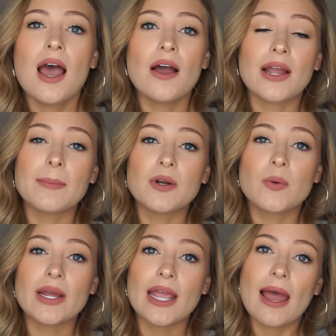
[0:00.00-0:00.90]
Okay, I'm going to
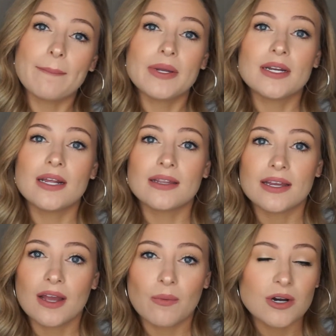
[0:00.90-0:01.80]
quit yapping and
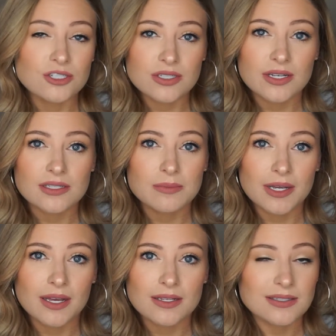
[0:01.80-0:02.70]
let y'all watch this
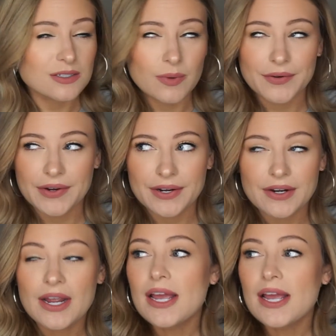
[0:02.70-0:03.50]
because that's why you're here.